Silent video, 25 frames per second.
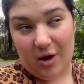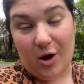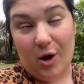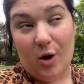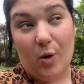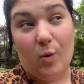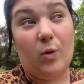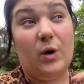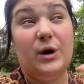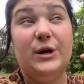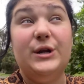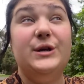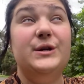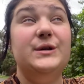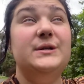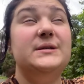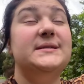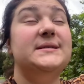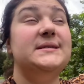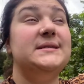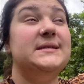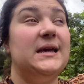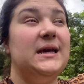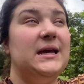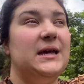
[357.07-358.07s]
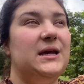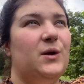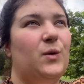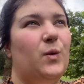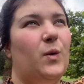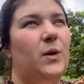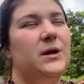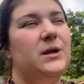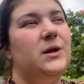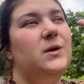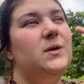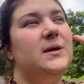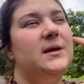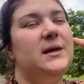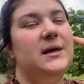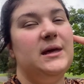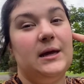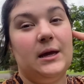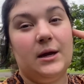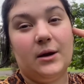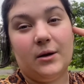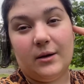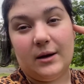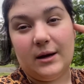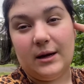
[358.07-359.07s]
what are you seeing, what are you
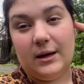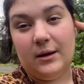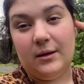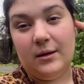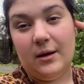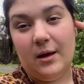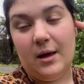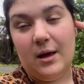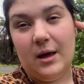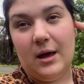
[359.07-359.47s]
hearing,